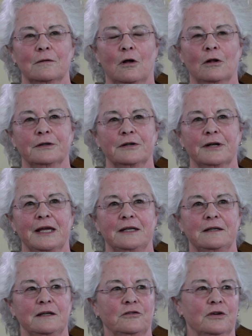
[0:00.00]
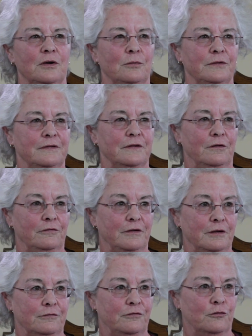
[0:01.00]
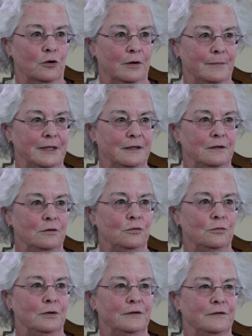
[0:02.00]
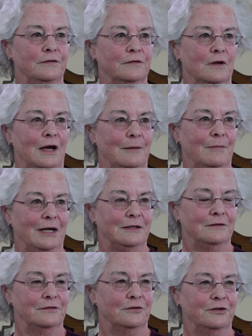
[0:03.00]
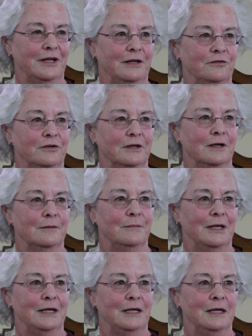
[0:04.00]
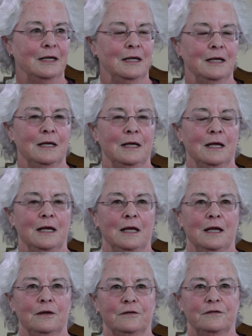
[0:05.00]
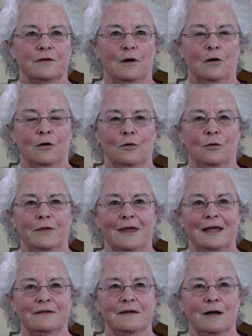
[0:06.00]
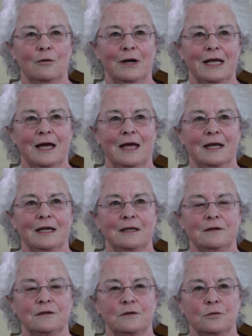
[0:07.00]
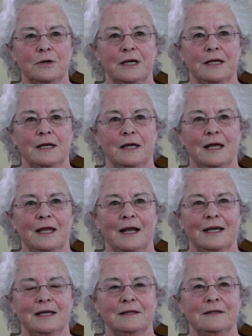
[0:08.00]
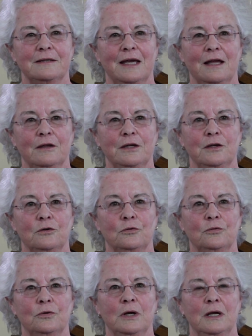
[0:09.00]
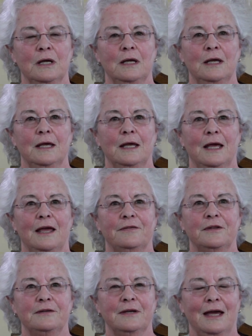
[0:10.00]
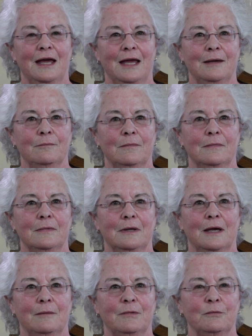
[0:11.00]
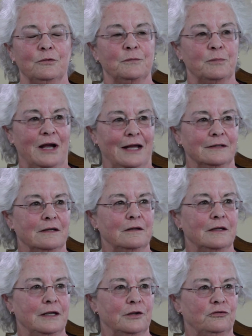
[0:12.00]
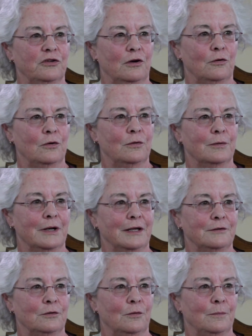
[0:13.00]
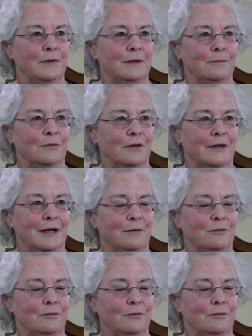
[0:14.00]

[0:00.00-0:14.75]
alternate teaching it with Sylvia Foreman, who was on my dissertation committee. So that's how I got into it. And I can tell you at the time, I mean, it was practically a joke when I told people that I